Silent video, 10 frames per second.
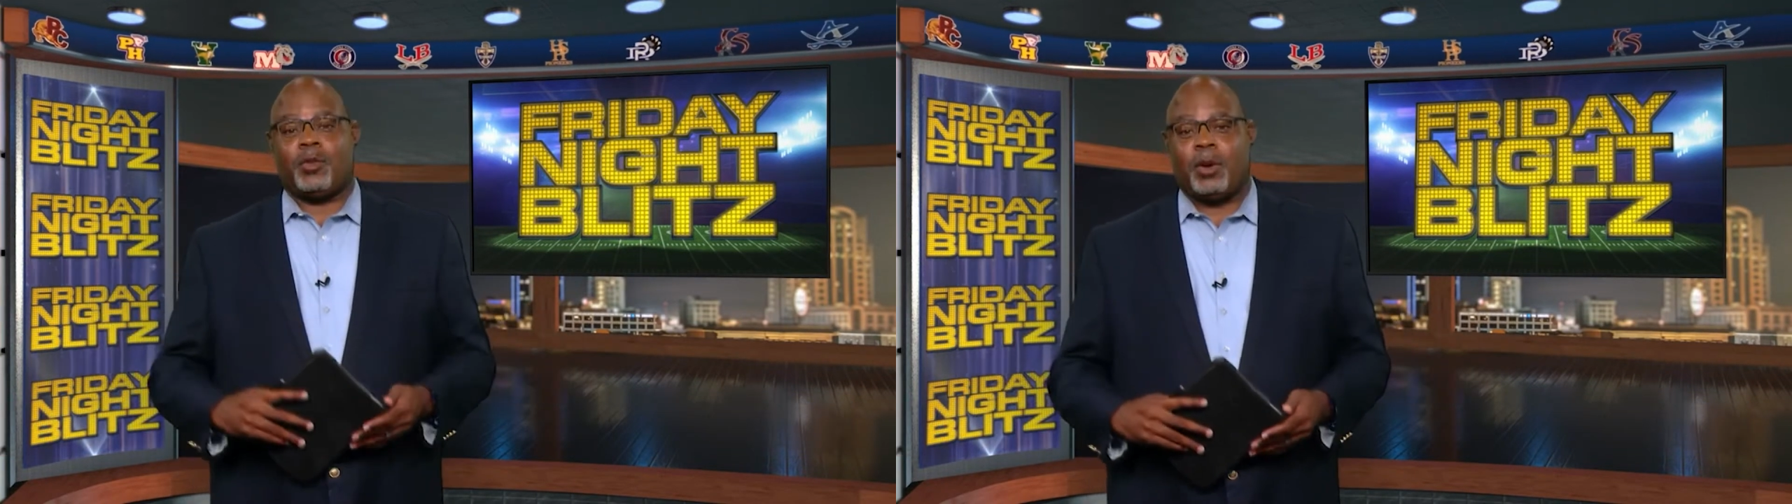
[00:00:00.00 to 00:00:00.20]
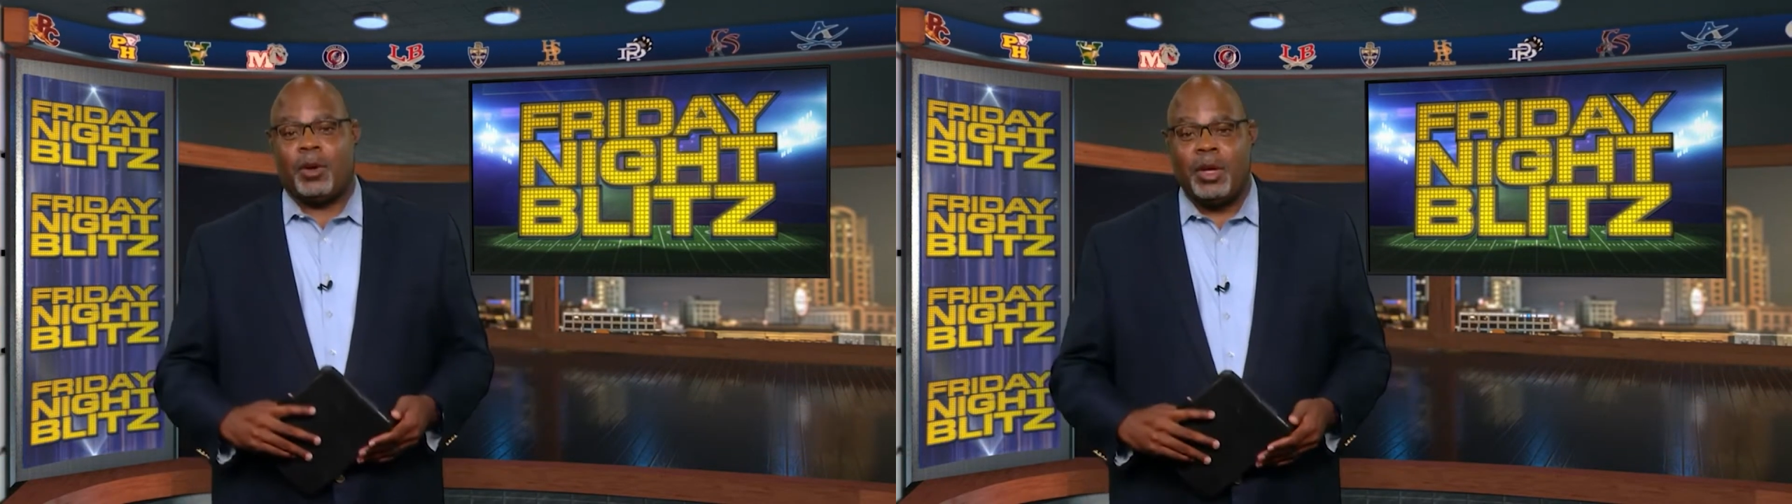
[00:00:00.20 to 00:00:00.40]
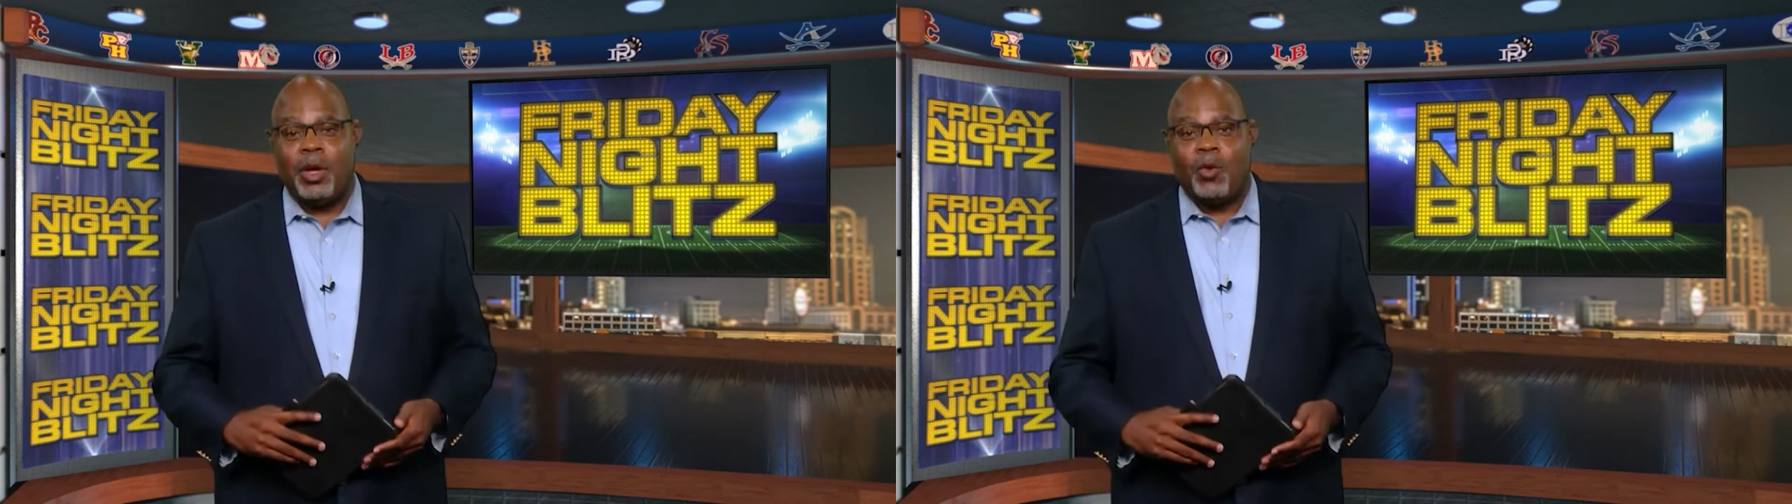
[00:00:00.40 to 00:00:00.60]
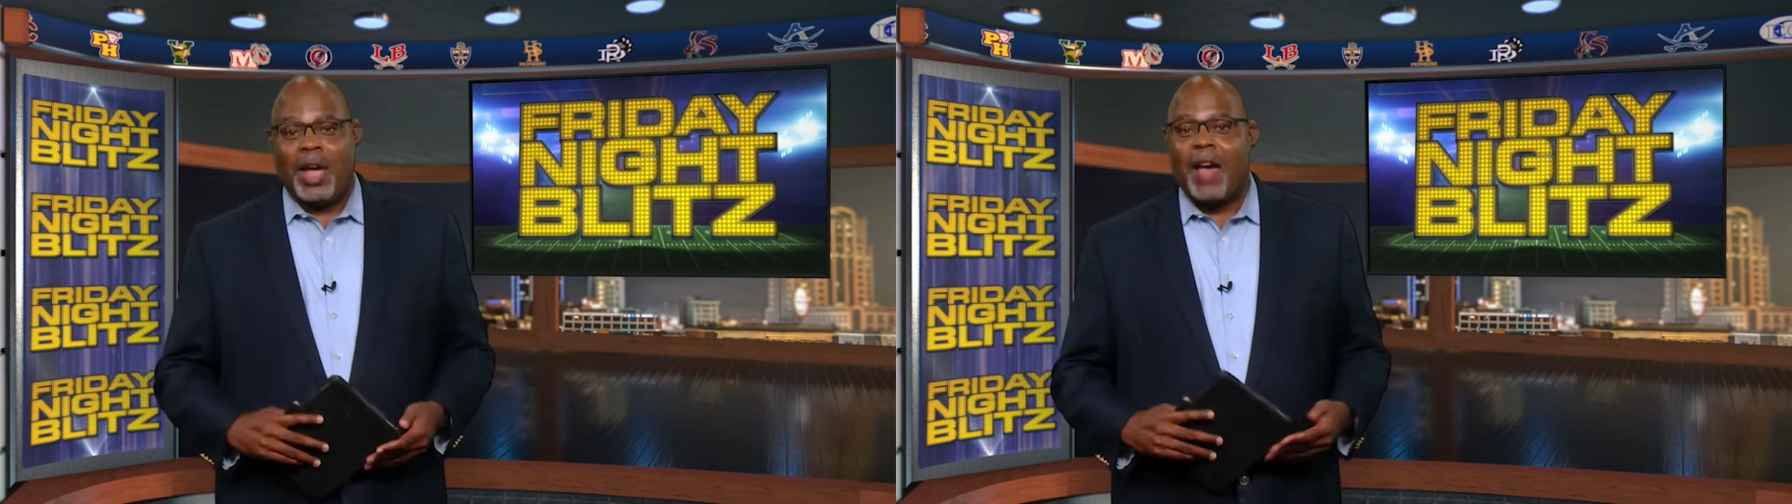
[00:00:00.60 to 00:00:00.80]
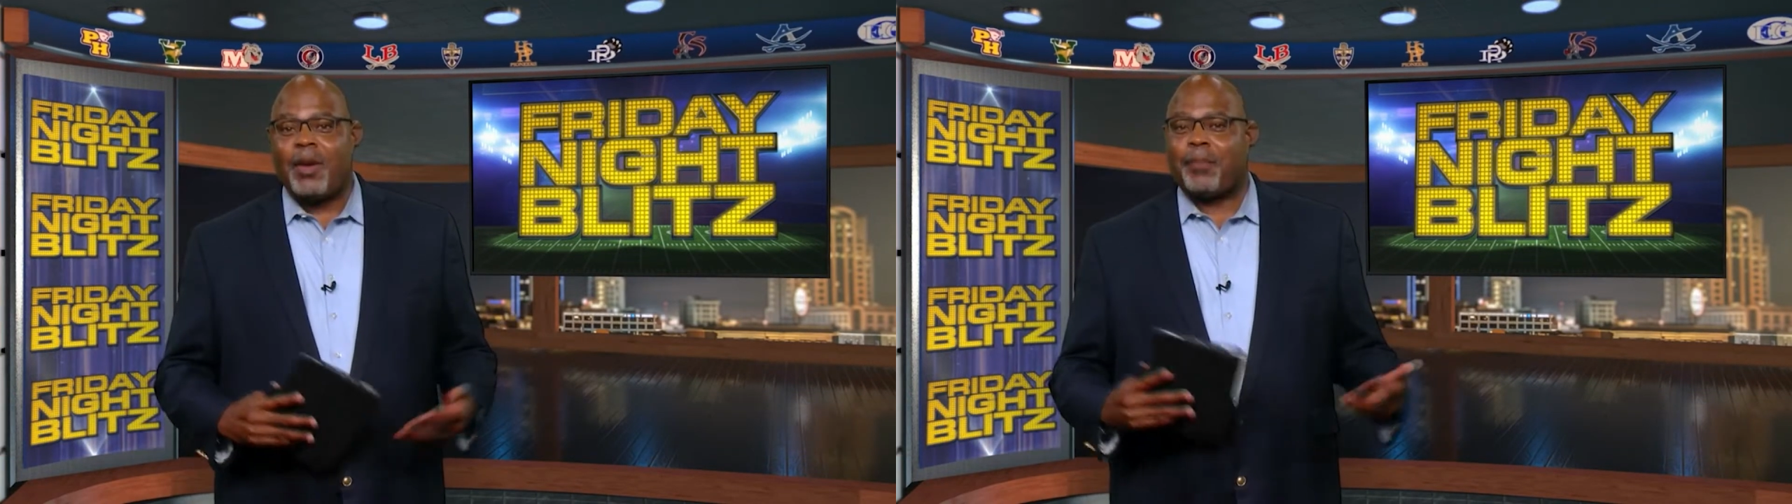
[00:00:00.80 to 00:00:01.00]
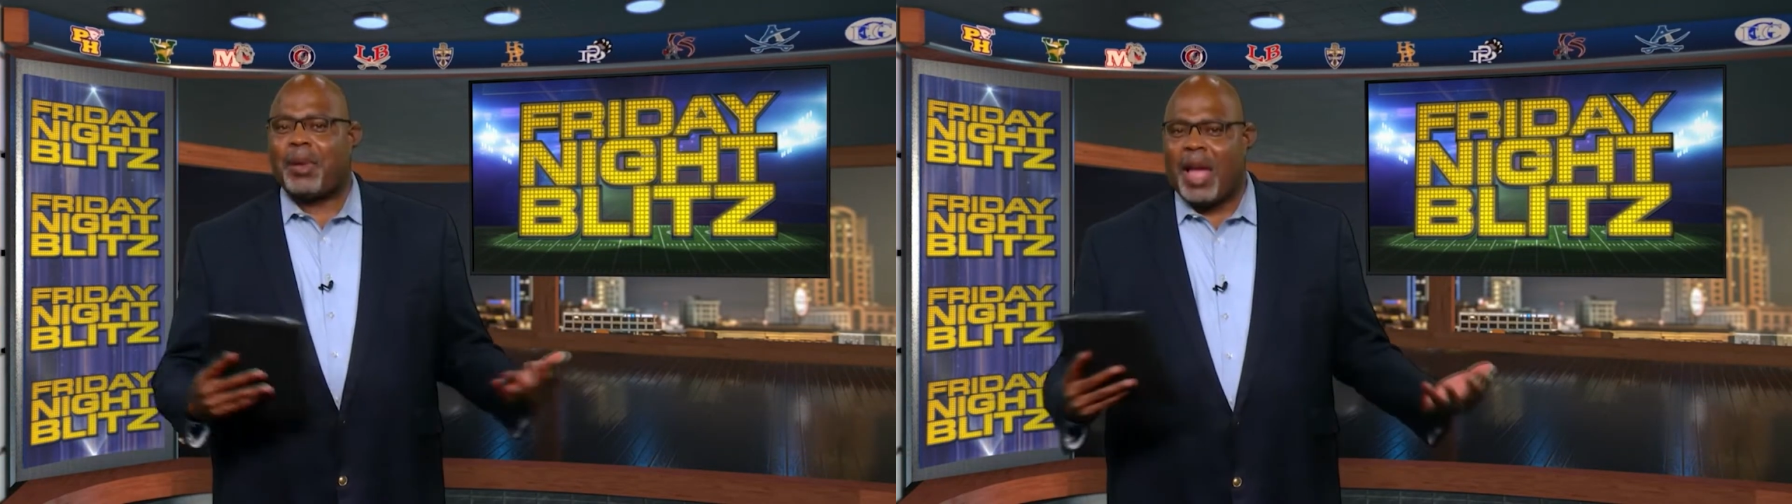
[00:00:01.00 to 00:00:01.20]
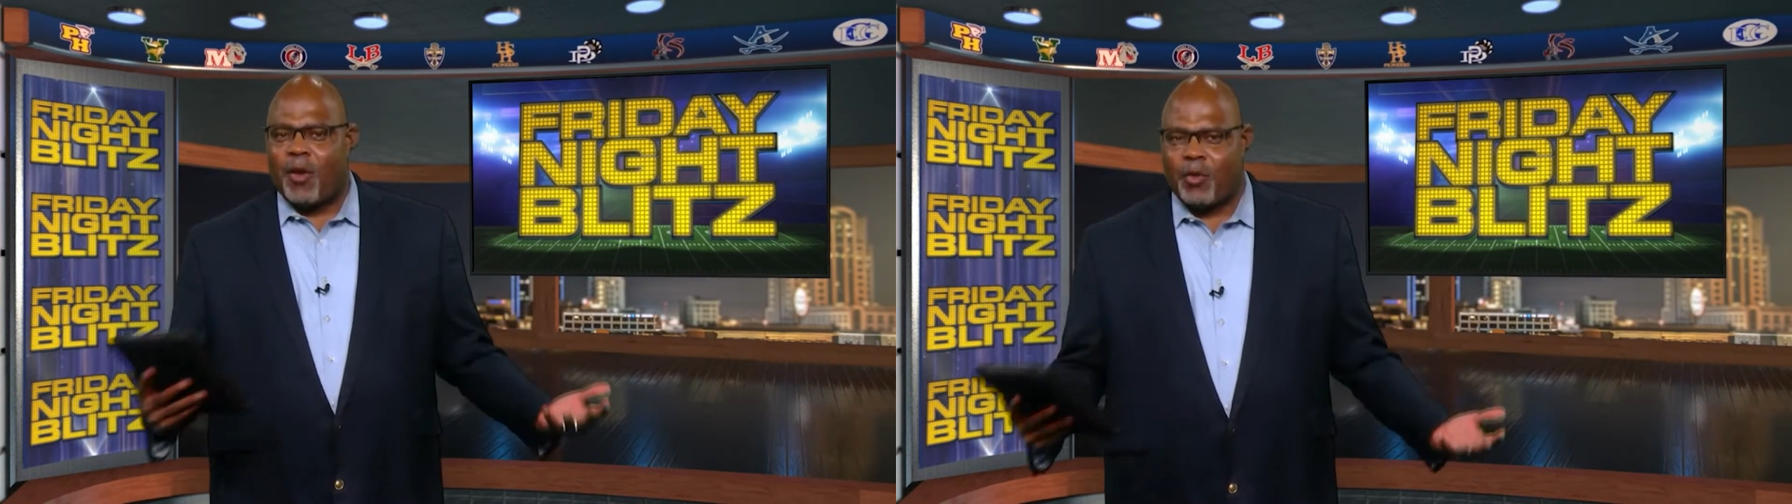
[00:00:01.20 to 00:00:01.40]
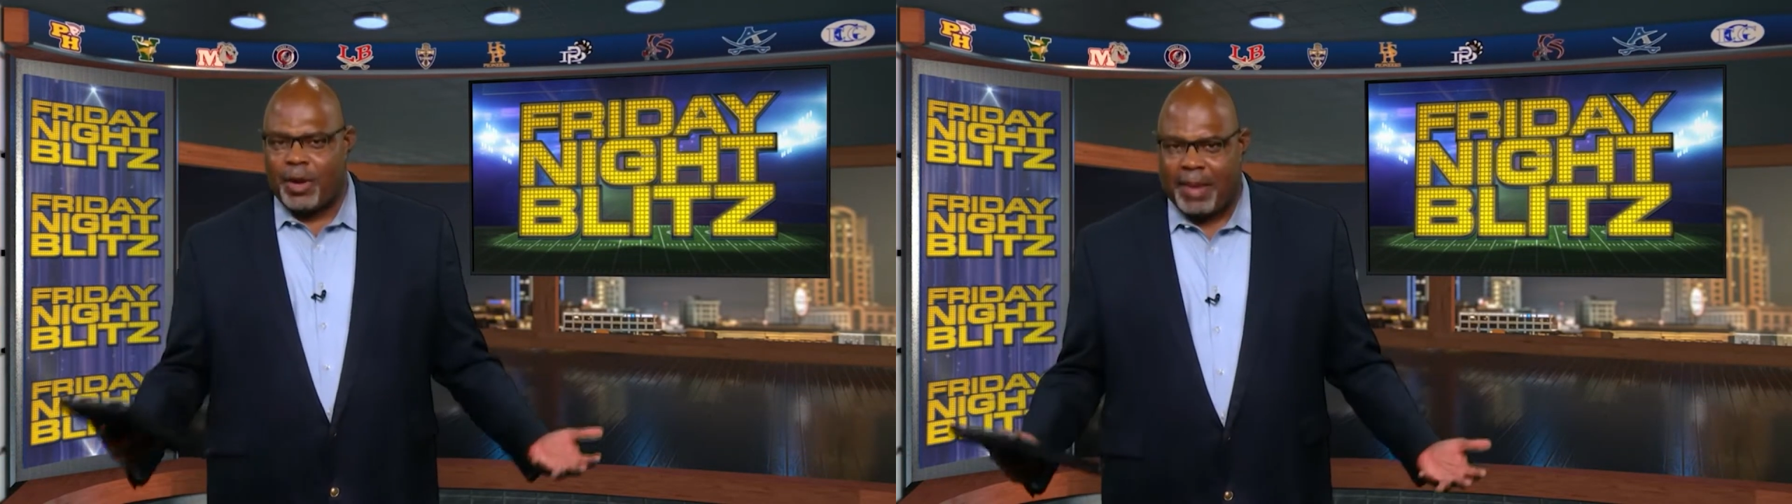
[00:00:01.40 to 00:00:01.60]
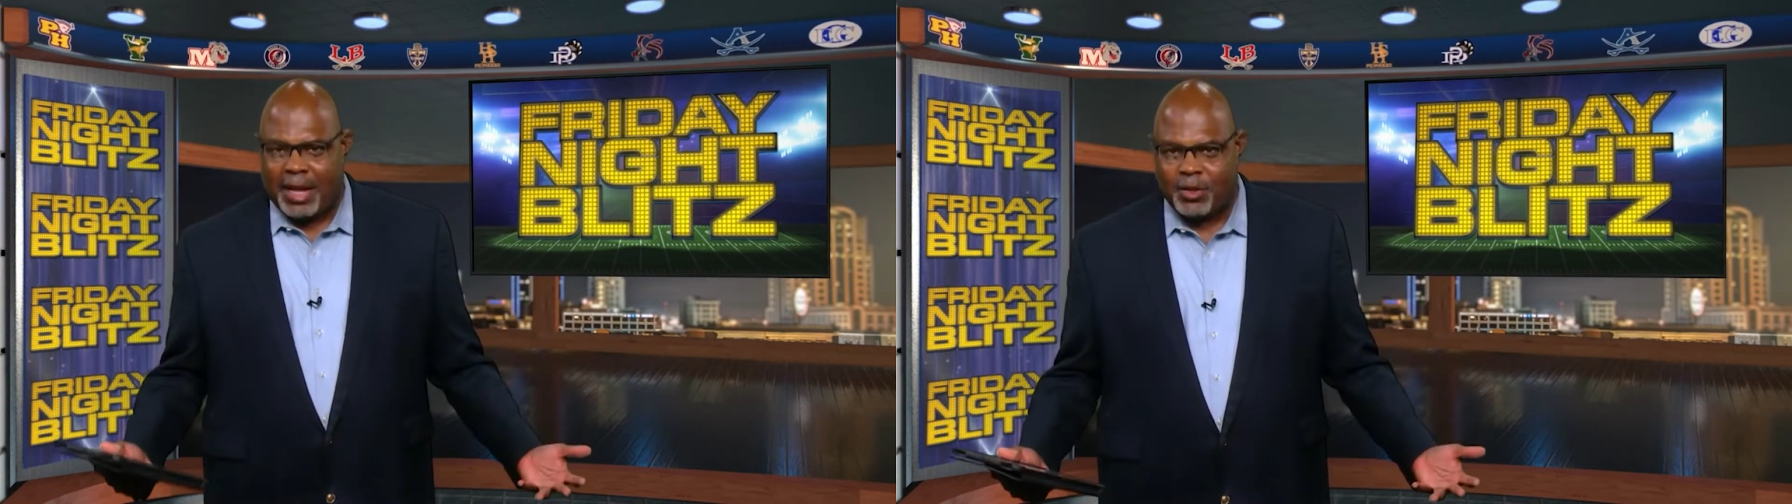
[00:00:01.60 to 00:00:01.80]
Well, we have a playoff rematch